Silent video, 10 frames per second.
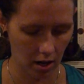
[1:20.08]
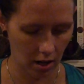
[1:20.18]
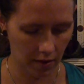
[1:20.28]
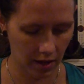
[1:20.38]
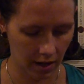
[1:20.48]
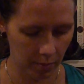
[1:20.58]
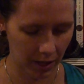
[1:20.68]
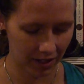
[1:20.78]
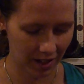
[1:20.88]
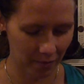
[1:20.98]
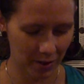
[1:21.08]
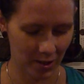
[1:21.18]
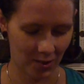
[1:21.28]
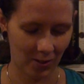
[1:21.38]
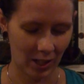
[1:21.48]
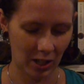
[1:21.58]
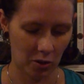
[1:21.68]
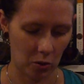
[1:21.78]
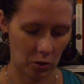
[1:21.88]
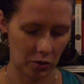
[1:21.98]
And then I picked up this really
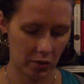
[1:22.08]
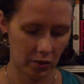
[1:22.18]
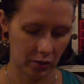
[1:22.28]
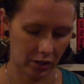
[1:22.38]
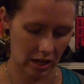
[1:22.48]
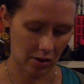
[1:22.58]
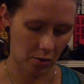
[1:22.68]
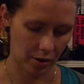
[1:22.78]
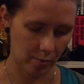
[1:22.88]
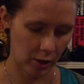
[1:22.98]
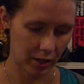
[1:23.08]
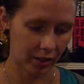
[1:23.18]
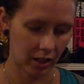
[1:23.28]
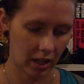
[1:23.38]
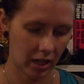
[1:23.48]
old looking horror book.